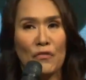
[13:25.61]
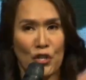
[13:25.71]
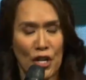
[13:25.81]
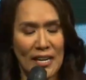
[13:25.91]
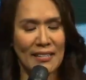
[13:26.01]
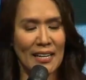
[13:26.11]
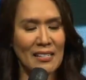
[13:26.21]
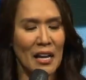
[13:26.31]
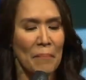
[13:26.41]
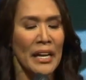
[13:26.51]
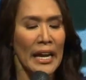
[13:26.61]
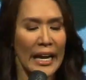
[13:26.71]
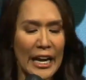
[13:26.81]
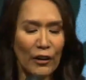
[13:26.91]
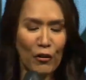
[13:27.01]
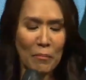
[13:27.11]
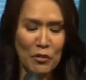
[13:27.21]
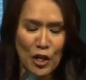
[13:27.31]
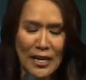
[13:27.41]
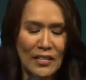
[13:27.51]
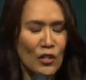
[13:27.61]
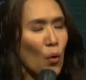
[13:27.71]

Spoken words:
of Jesus hear from Jesus.